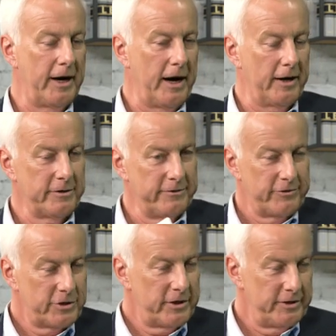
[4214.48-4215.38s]

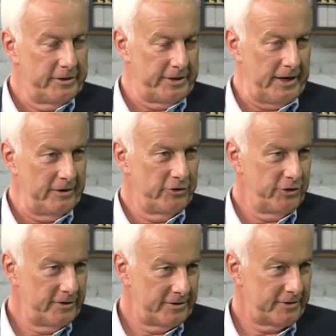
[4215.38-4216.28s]
artificial
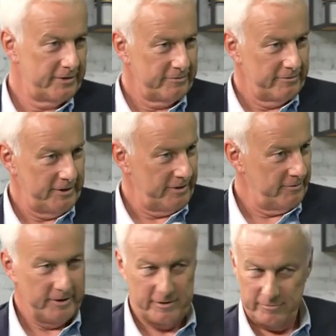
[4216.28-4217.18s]
intelligence,
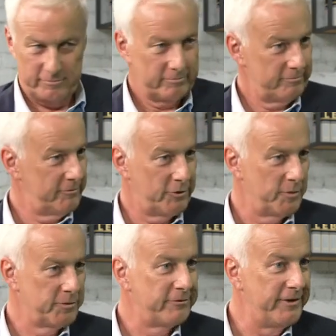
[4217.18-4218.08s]
in
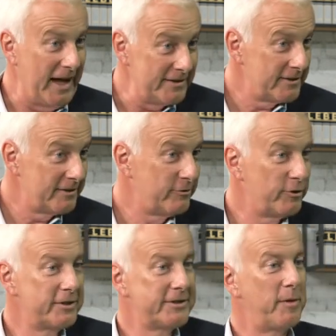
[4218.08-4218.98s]
terms of dancing,
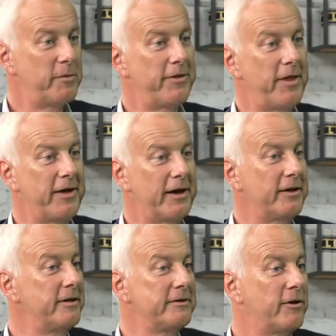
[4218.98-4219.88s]
for example, that they
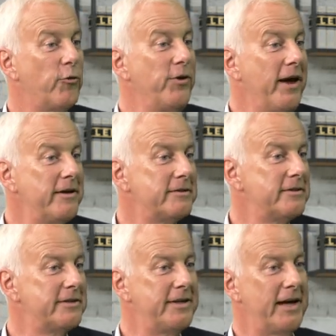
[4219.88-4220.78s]
can create
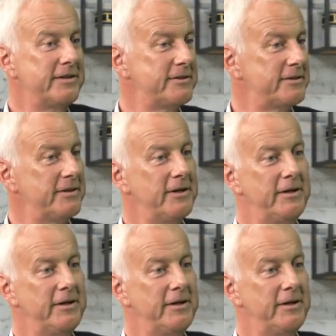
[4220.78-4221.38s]
a dance?